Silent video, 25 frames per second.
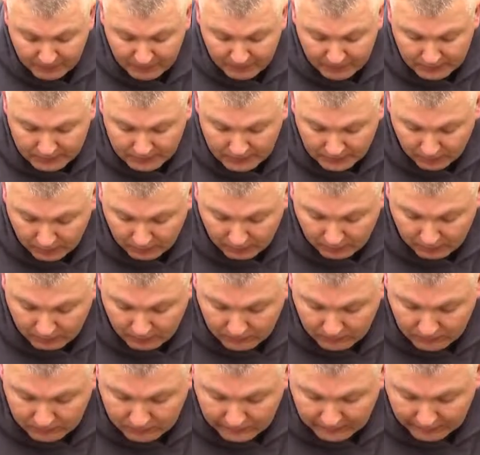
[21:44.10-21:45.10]
So
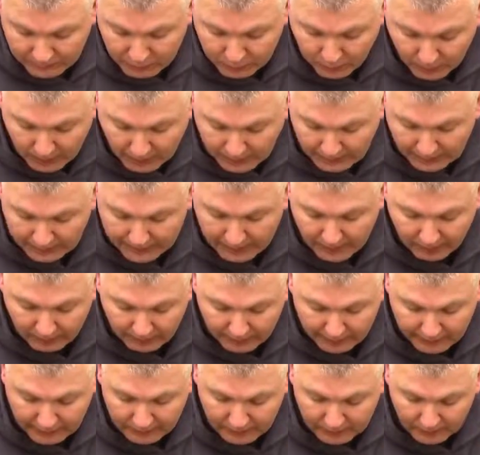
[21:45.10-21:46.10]
that's why I
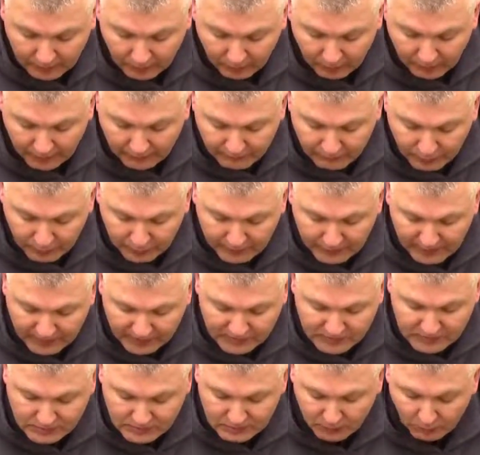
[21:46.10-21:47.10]
carry, you know, everyone
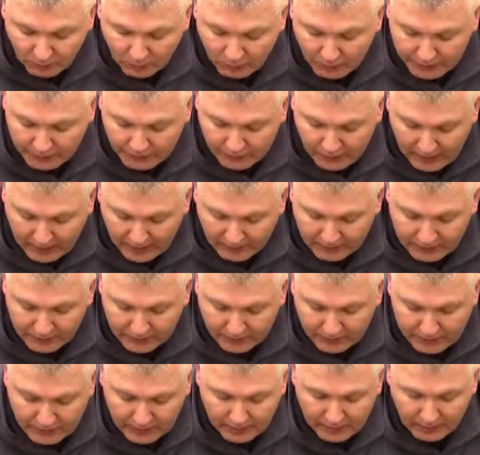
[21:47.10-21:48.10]
asks, so what do you have in your
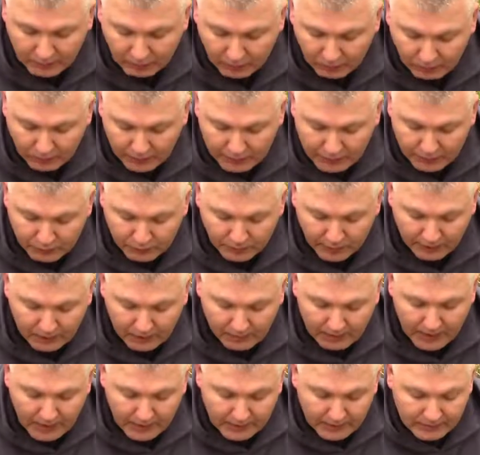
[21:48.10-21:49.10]
kit, or what do you
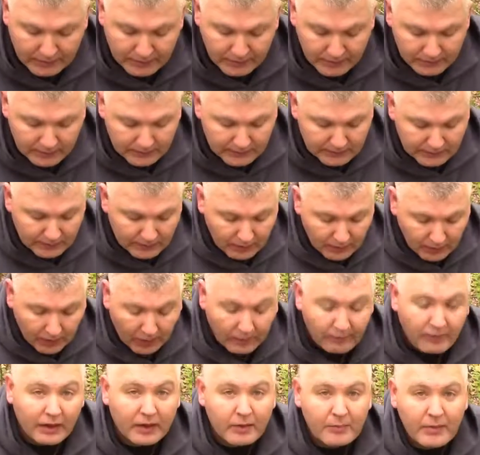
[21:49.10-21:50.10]
recommend? I
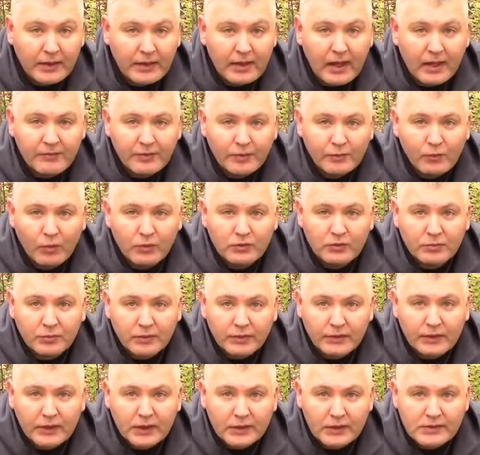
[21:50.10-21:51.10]
recommend having multiple
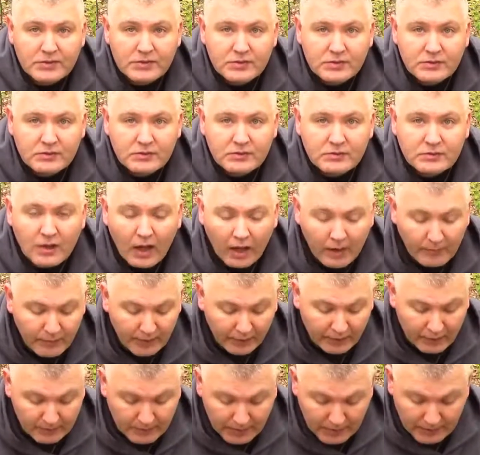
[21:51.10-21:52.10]
kits. I
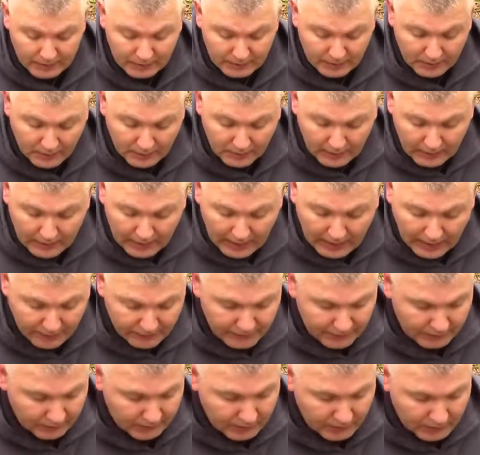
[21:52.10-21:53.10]
recommend
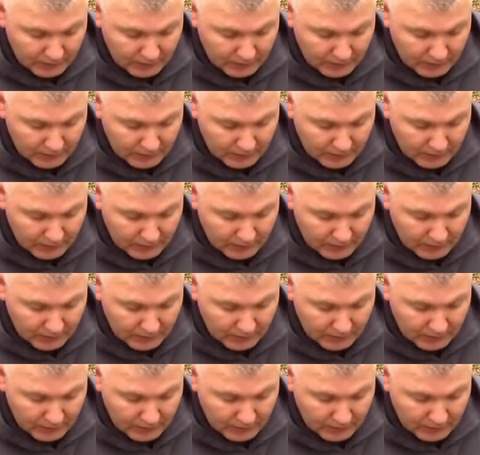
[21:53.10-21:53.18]
having